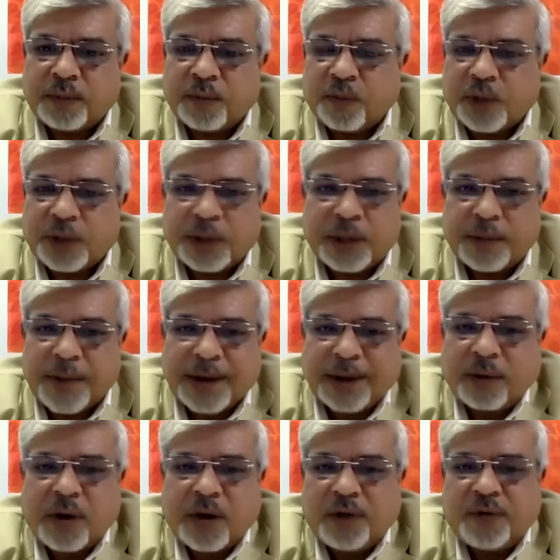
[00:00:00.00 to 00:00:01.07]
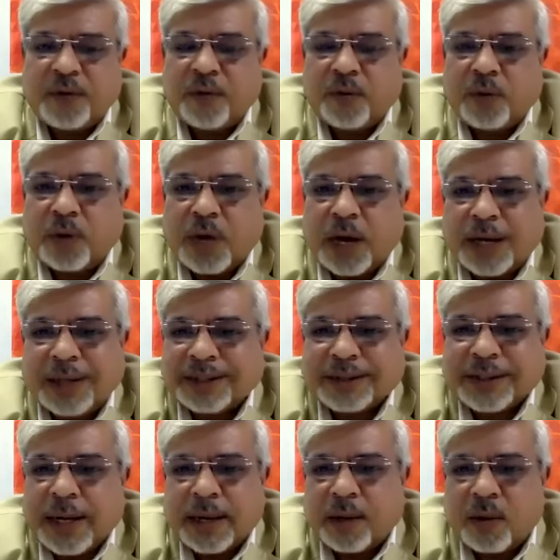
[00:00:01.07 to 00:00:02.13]
where they might not even
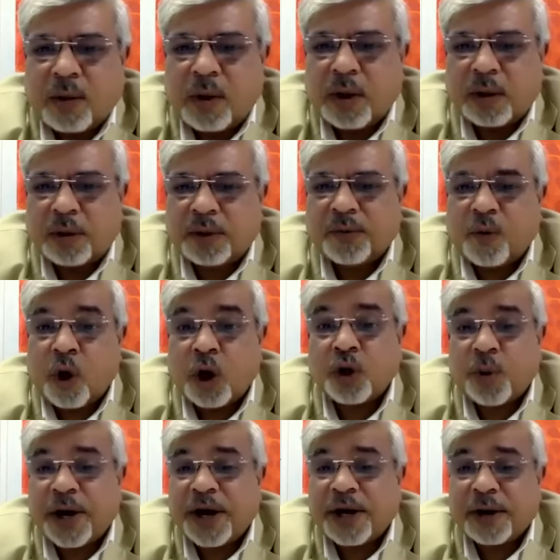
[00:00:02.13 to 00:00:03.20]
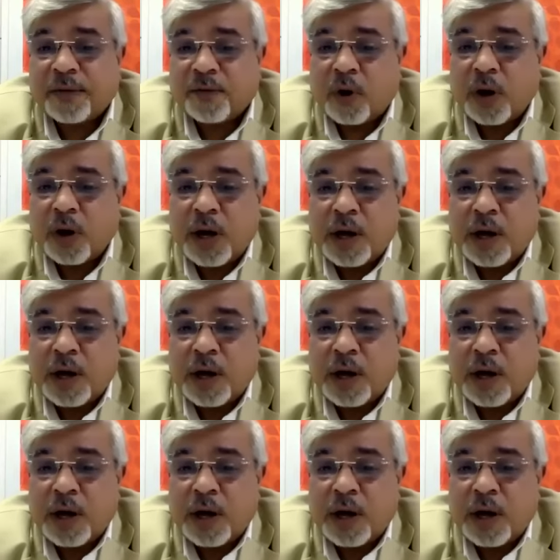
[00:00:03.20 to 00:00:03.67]
understand or they want to get involved